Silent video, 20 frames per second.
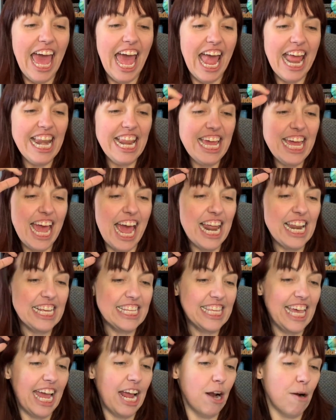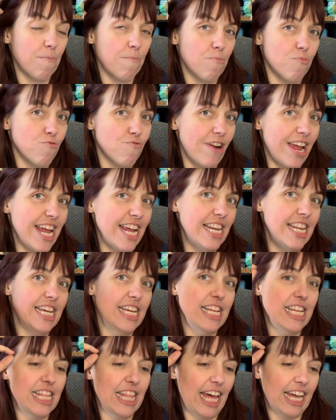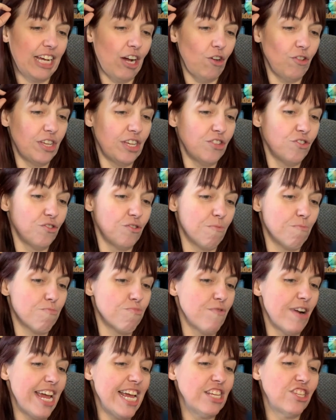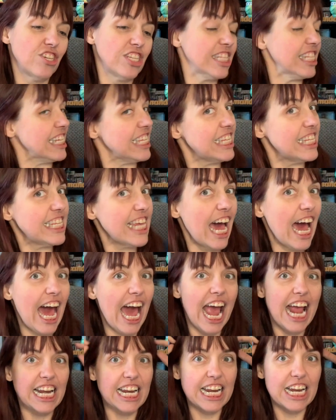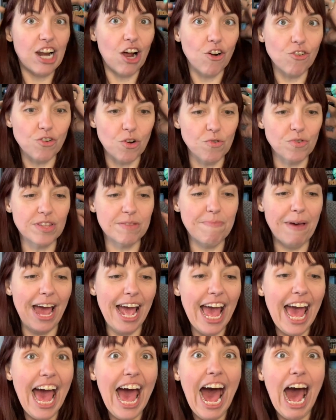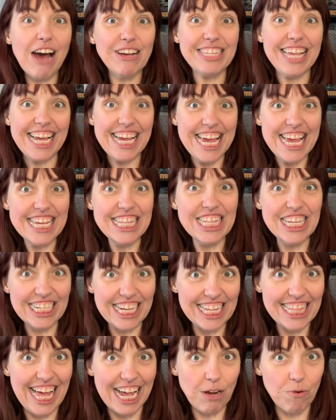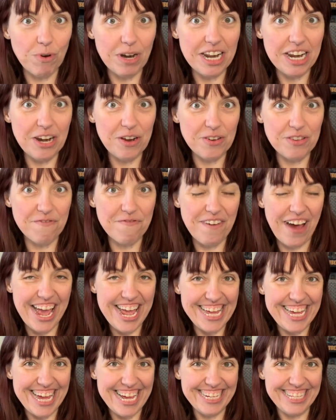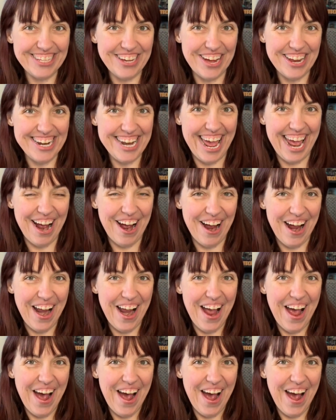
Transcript: And he had his hair braided, like all these little braids on the side and all goes back. I was like, he's looking like one of those Vikings on there.